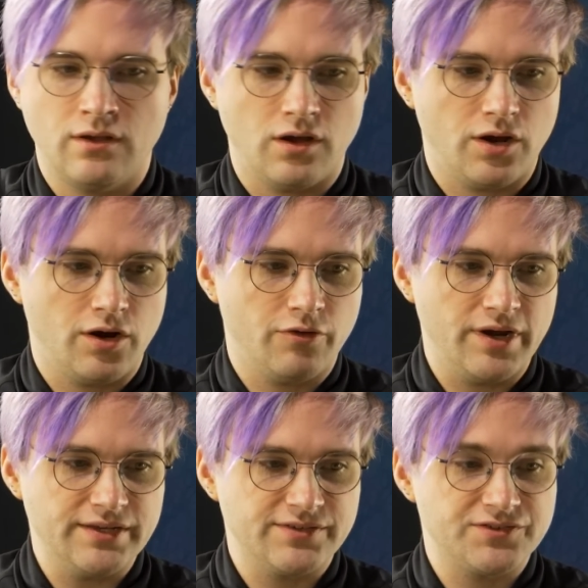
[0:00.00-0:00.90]
All
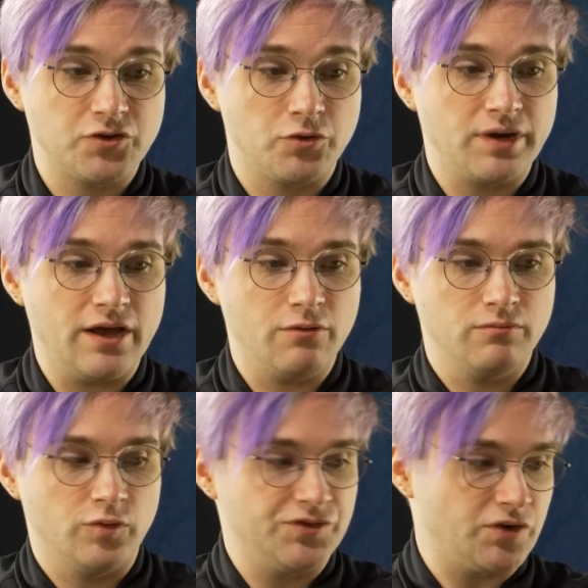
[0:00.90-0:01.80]
right. So now
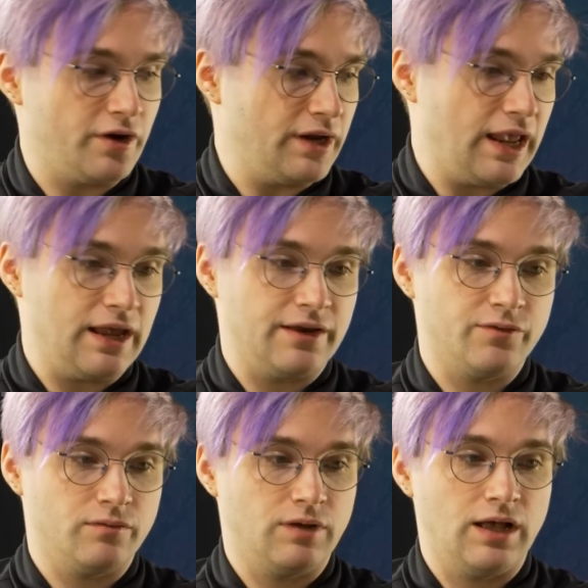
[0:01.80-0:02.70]
we'll start, and
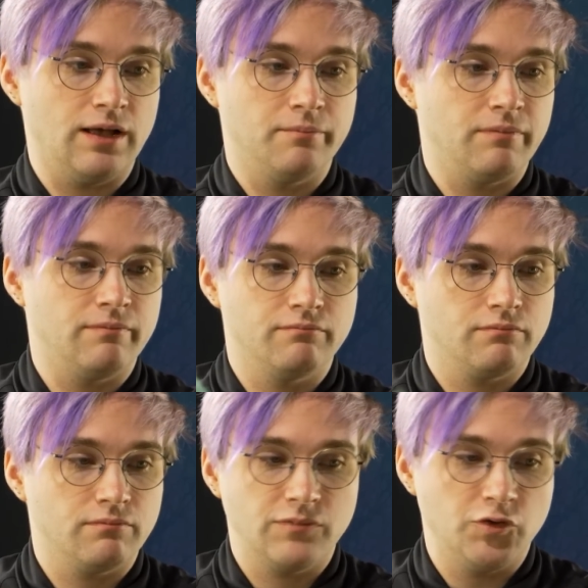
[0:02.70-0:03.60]

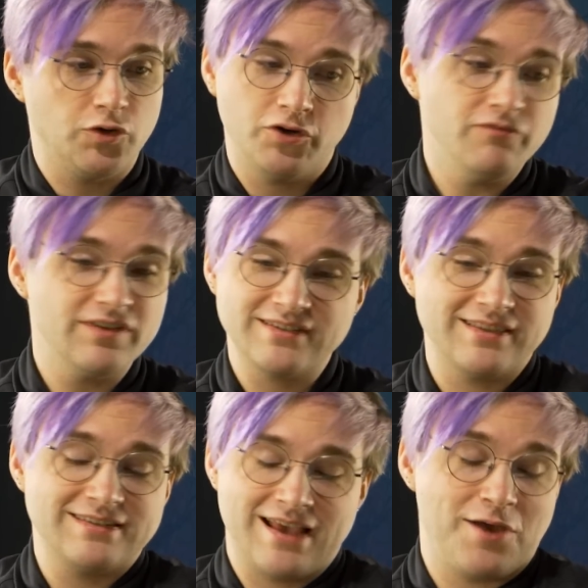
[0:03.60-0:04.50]
you could visit
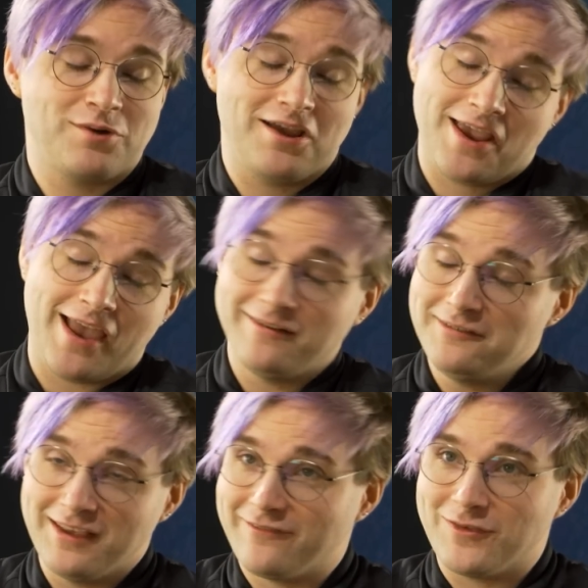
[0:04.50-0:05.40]
the town
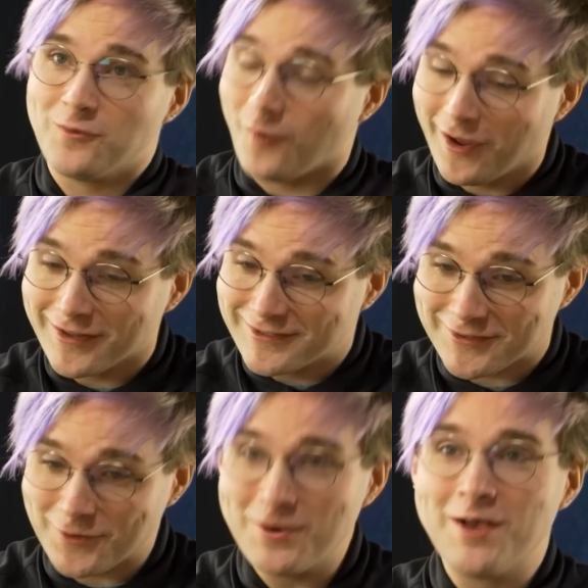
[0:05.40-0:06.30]
again if you wanted
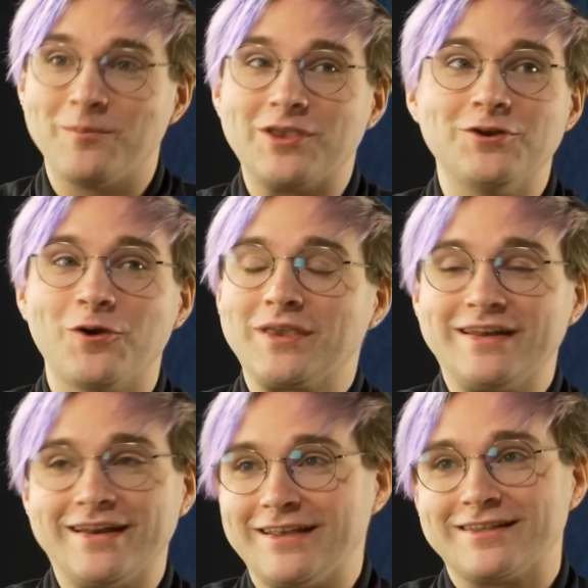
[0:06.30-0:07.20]
to, but you don't get
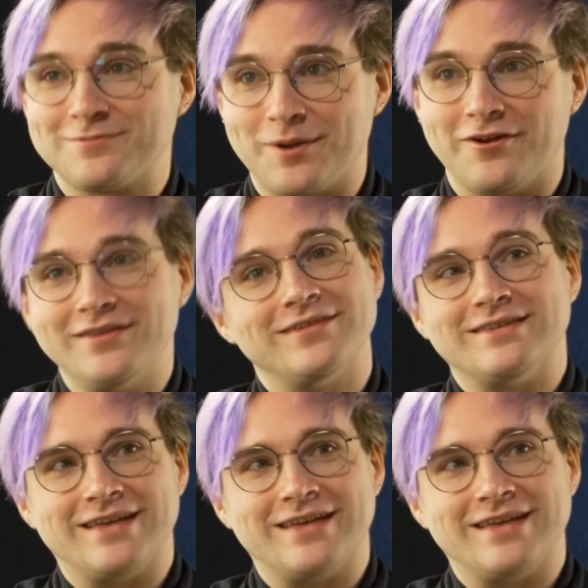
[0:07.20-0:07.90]
any experience in